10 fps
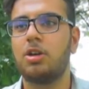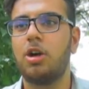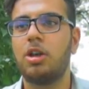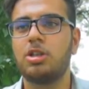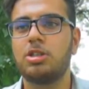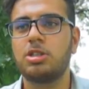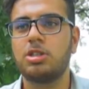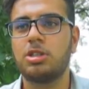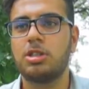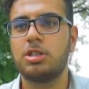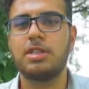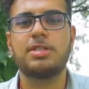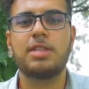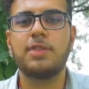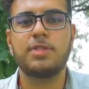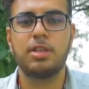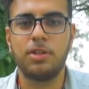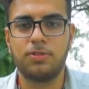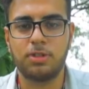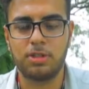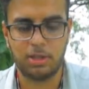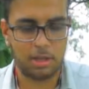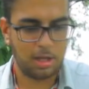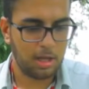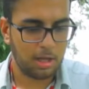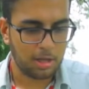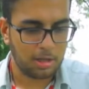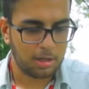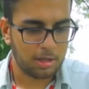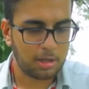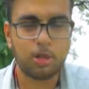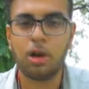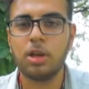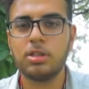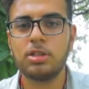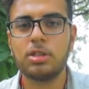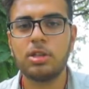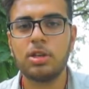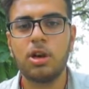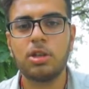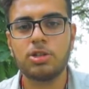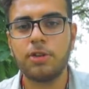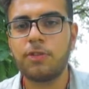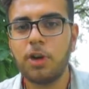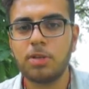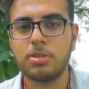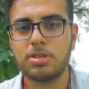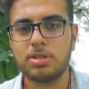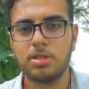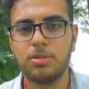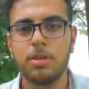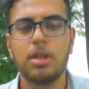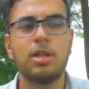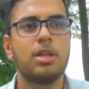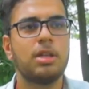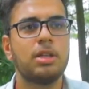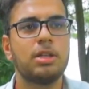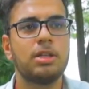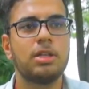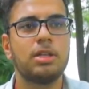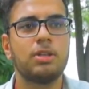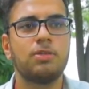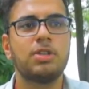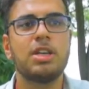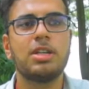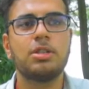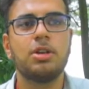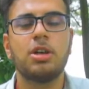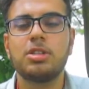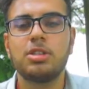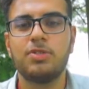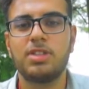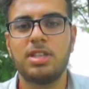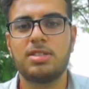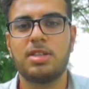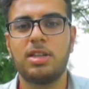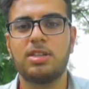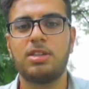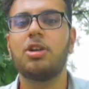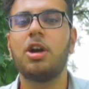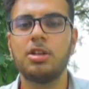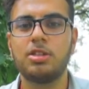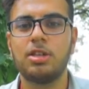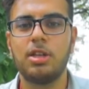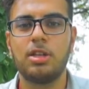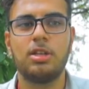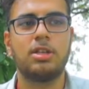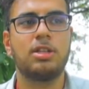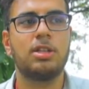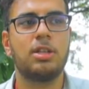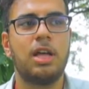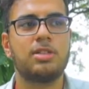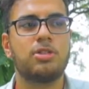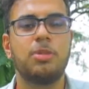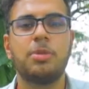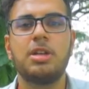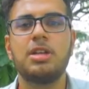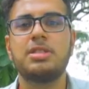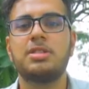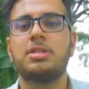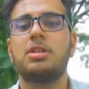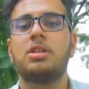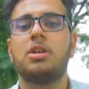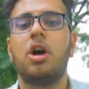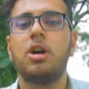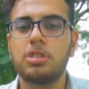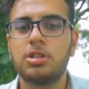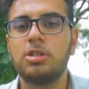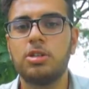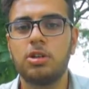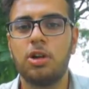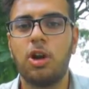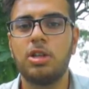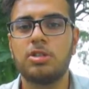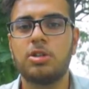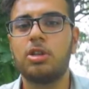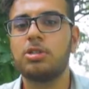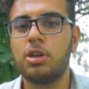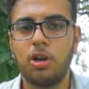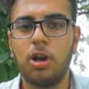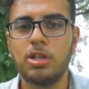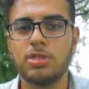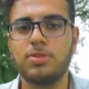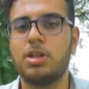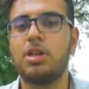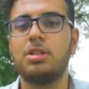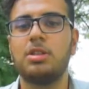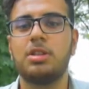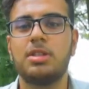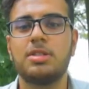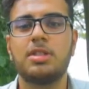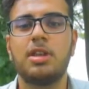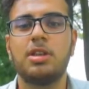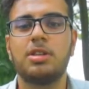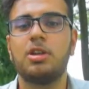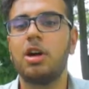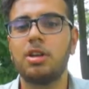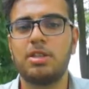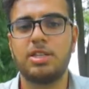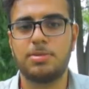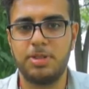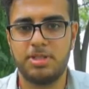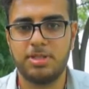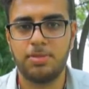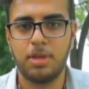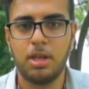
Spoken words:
college staffs and everything. In GIET College of Pharmacy, I think we can select the GIET as compared as the other college, Andhra College, we can select the GIET as best.